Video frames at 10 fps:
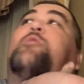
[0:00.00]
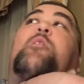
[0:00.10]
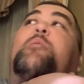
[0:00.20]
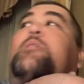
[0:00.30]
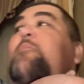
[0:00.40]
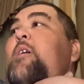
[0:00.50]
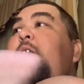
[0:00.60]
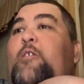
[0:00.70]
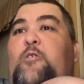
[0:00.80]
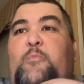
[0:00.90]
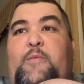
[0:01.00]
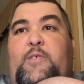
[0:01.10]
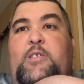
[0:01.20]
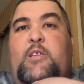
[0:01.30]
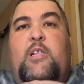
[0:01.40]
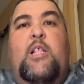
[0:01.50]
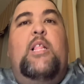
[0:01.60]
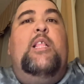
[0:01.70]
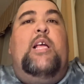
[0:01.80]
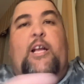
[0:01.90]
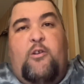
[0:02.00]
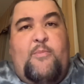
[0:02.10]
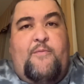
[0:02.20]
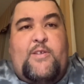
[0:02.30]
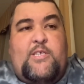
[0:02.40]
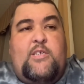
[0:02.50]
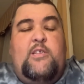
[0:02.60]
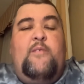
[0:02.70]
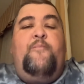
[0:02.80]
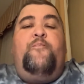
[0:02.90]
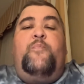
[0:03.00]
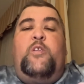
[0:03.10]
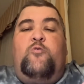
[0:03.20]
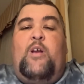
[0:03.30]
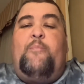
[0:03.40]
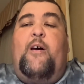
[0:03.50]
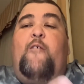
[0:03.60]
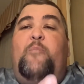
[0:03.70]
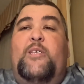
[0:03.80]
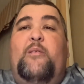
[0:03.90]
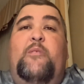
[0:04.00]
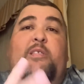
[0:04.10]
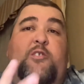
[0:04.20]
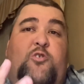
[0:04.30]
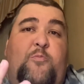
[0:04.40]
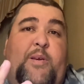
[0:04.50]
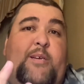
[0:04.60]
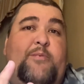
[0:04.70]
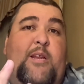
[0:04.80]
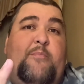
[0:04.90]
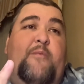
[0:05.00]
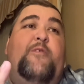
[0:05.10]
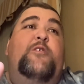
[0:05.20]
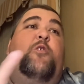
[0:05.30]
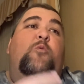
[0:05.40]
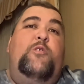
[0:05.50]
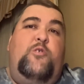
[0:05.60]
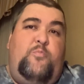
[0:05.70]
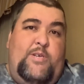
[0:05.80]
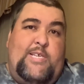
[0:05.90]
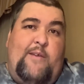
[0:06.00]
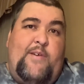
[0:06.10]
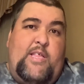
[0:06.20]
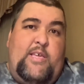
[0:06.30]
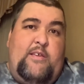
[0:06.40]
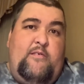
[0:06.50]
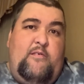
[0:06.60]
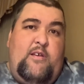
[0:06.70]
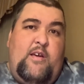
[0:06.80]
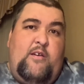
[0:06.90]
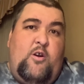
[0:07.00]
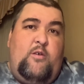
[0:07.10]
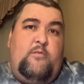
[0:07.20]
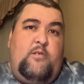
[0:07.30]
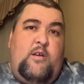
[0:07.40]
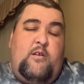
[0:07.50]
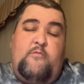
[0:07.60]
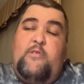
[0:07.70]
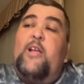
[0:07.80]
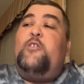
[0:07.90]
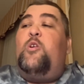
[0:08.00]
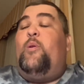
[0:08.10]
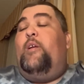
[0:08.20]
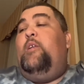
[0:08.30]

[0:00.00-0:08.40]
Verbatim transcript: So I booked something out of there going to Memphis. I go to Memphis, drop off, book something that's two pickups out of Memphis going to Prescott Valley, uh, uh, Arizona.